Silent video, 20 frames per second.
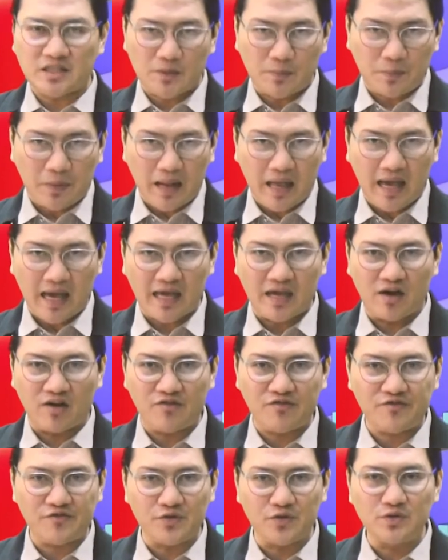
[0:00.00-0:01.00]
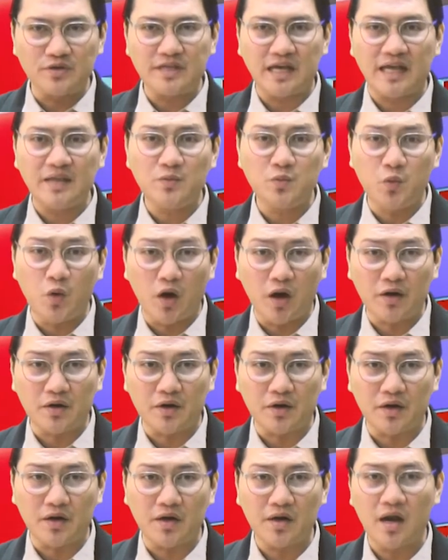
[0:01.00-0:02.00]
supply of food and
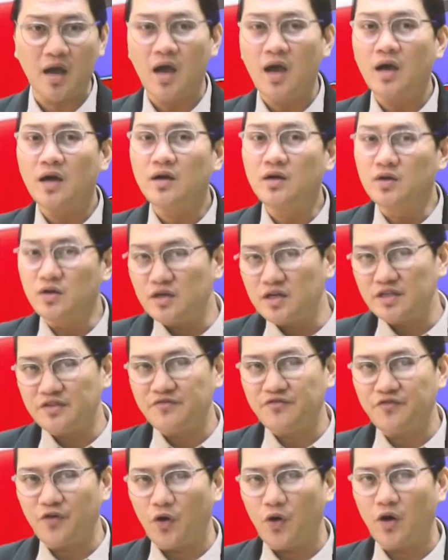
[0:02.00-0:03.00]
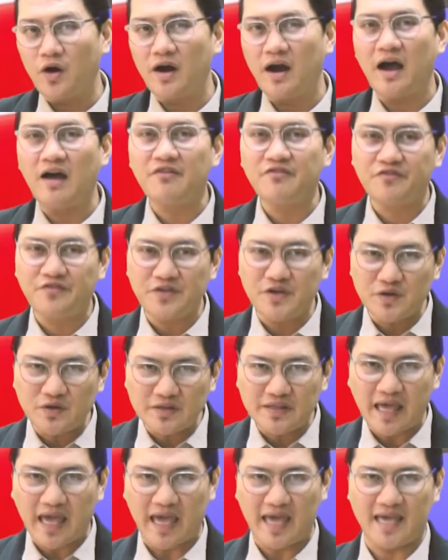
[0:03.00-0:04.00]
water good for a
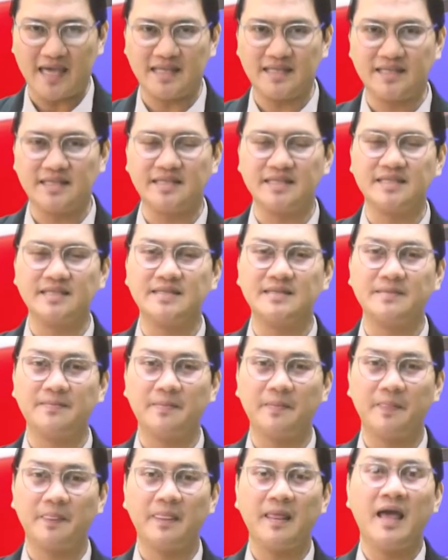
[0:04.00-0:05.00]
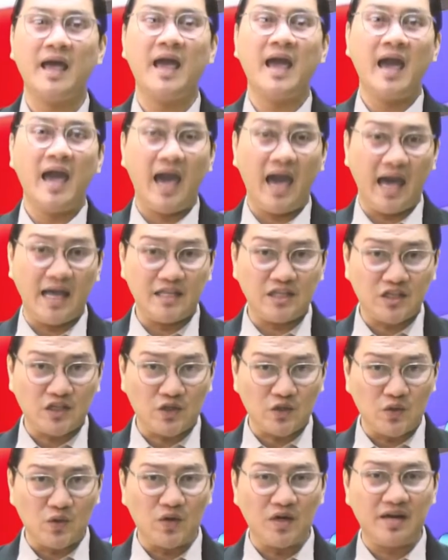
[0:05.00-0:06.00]
few days.
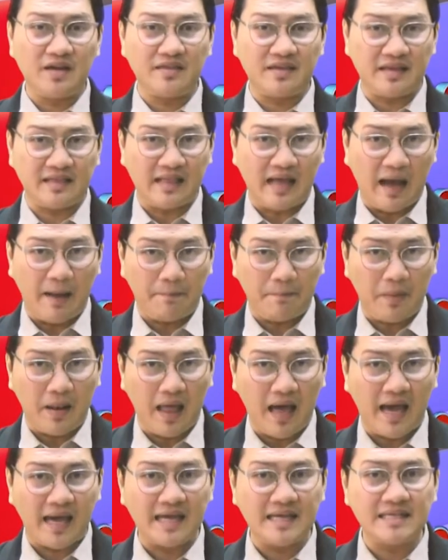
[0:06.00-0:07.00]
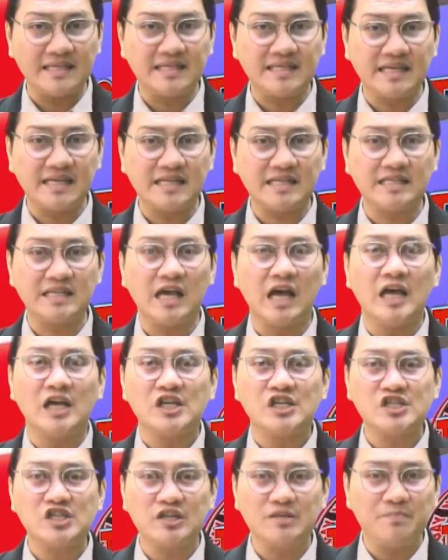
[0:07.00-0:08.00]
Ensure that appliances
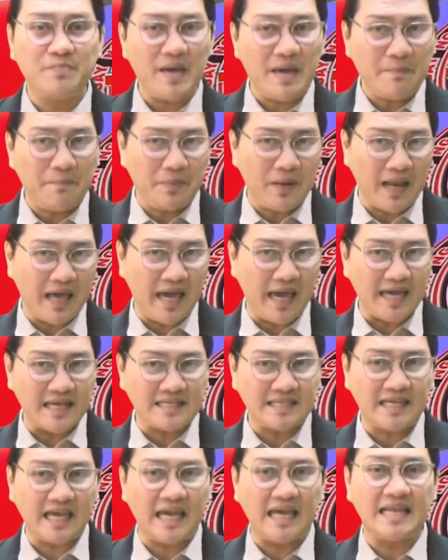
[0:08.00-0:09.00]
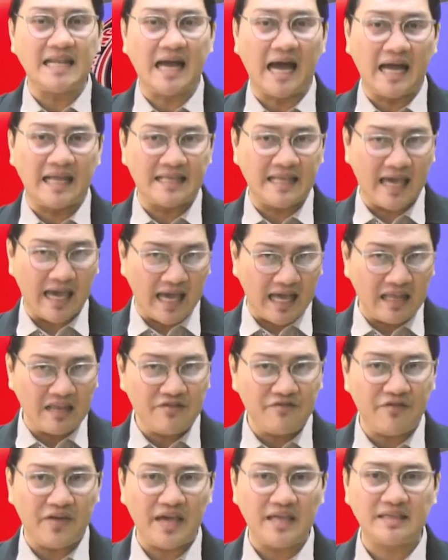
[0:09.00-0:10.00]
should be placed in an
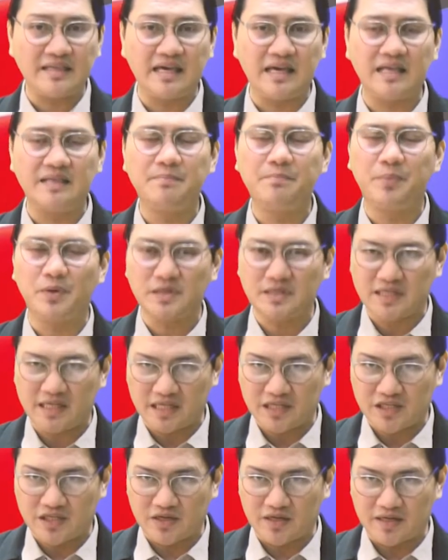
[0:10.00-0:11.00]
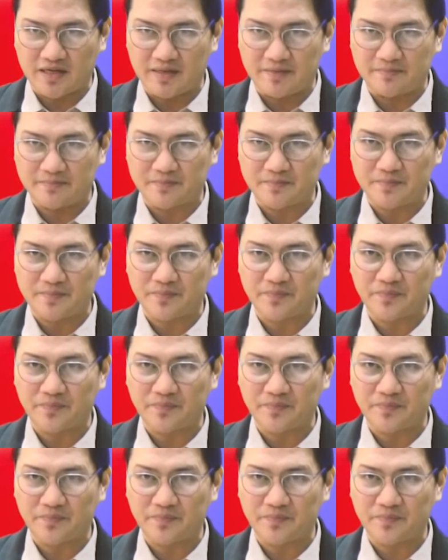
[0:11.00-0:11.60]
elevated position.